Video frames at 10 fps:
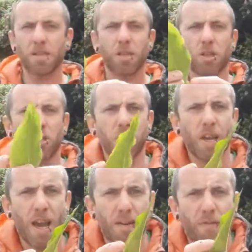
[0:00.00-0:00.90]
So you should
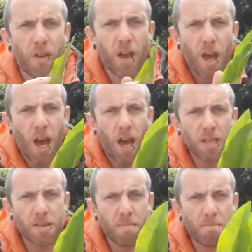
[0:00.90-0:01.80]
have
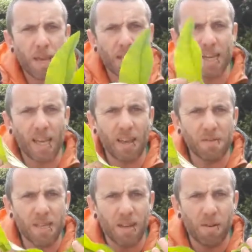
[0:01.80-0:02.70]
some big
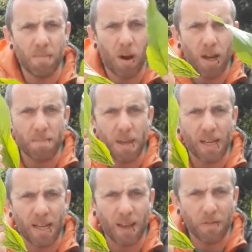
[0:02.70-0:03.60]
leaves. Here are my
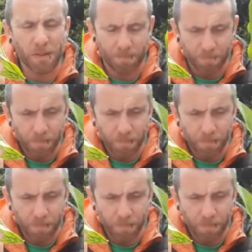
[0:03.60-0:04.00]
big leaves.